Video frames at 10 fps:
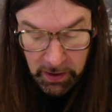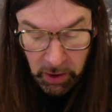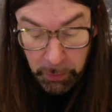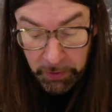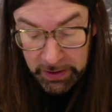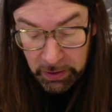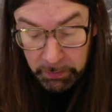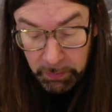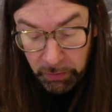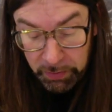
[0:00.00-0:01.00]
operating
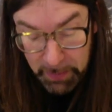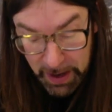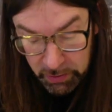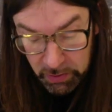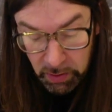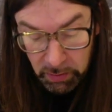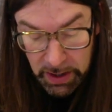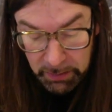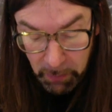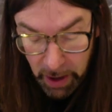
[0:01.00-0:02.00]
on both macro
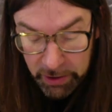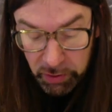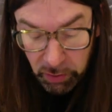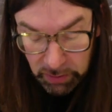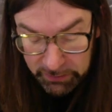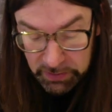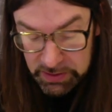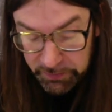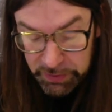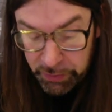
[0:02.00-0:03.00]
and micro
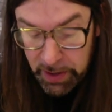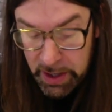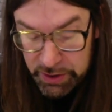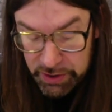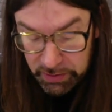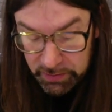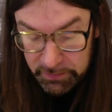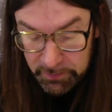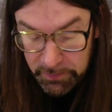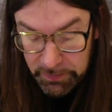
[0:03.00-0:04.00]
levels of duration,
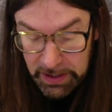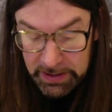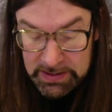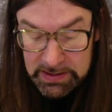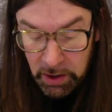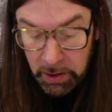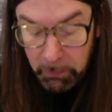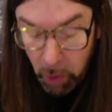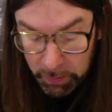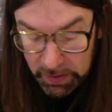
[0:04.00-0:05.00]
that is on a
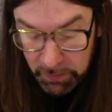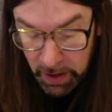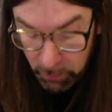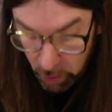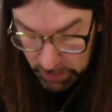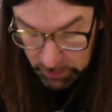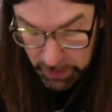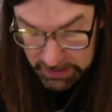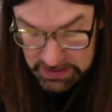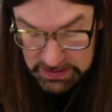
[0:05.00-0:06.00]
moment-by-moment
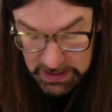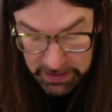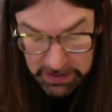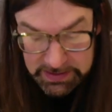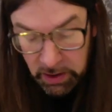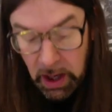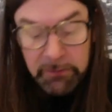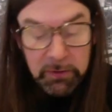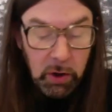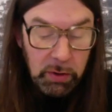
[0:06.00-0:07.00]
basis and as a
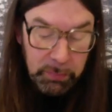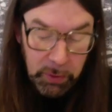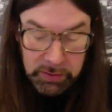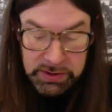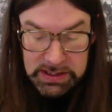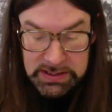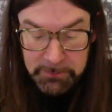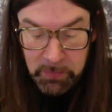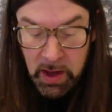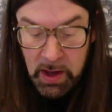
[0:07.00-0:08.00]
lifelong process,
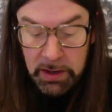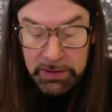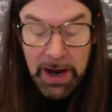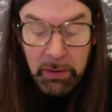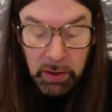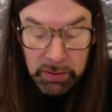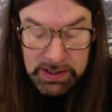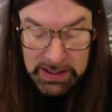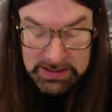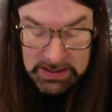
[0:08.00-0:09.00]

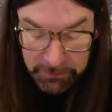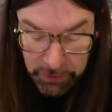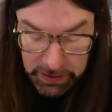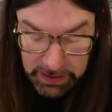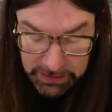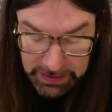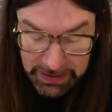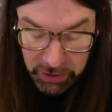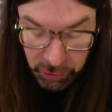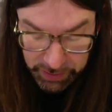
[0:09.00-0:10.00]
narrows as suffering and
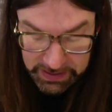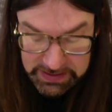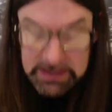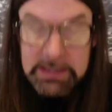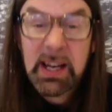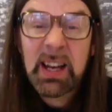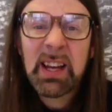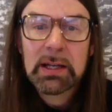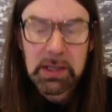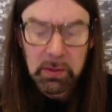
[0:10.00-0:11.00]
increases.
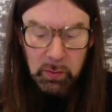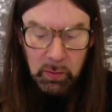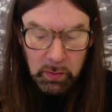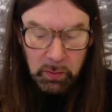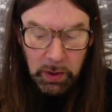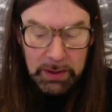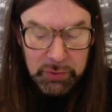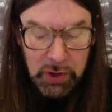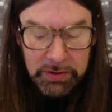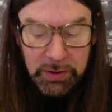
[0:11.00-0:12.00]
So what I'm
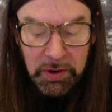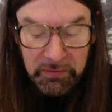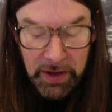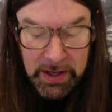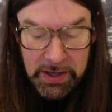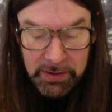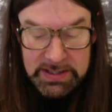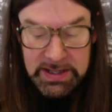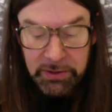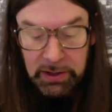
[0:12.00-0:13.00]
trying to convey here
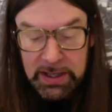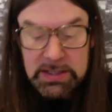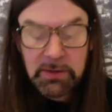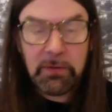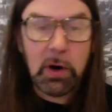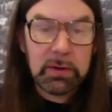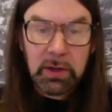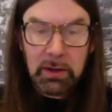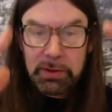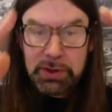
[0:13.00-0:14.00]
is that the lens of
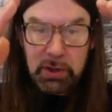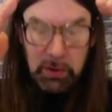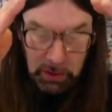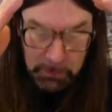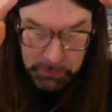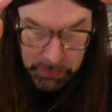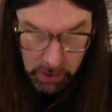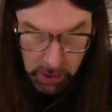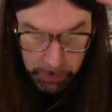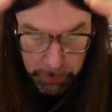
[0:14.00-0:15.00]
ontological
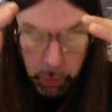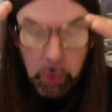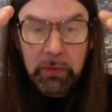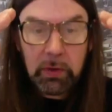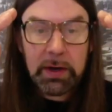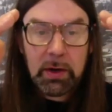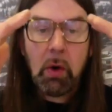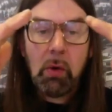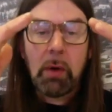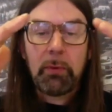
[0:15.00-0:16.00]
approval and
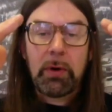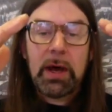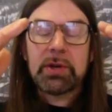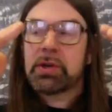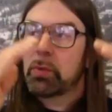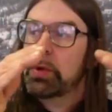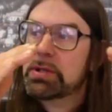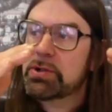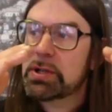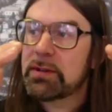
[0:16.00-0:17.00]
cooperation, which
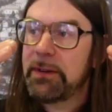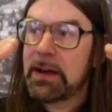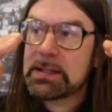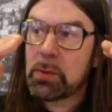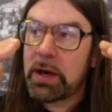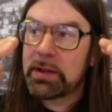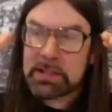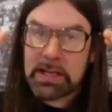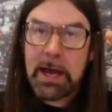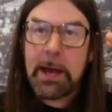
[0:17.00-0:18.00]
is just a fancy way to
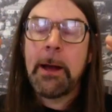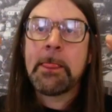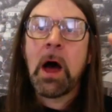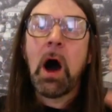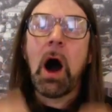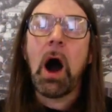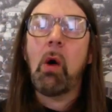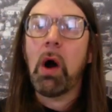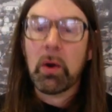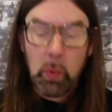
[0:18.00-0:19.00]
say,
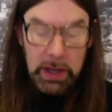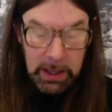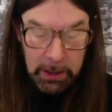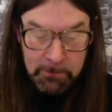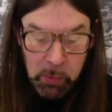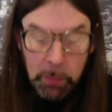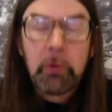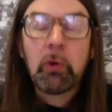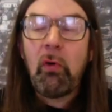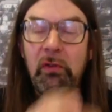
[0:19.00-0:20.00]
how are we
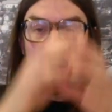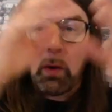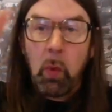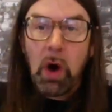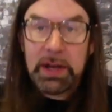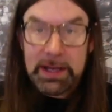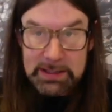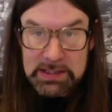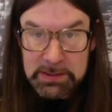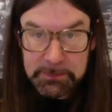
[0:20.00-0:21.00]
approving what
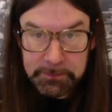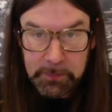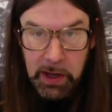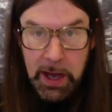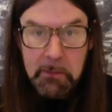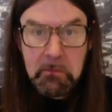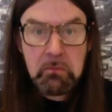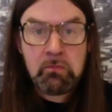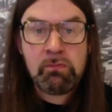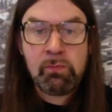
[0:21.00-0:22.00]
is, okay?
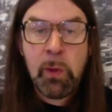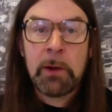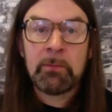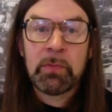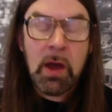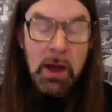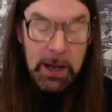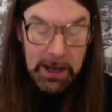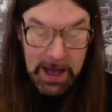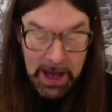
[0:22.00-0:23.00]

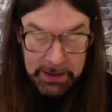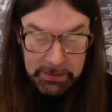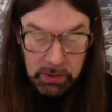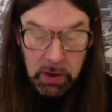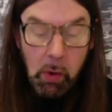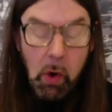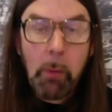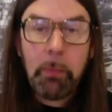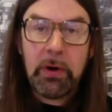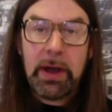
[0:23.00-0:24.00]
And
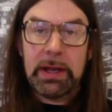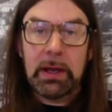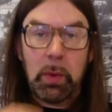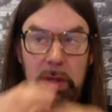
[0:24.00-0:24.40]
cooperating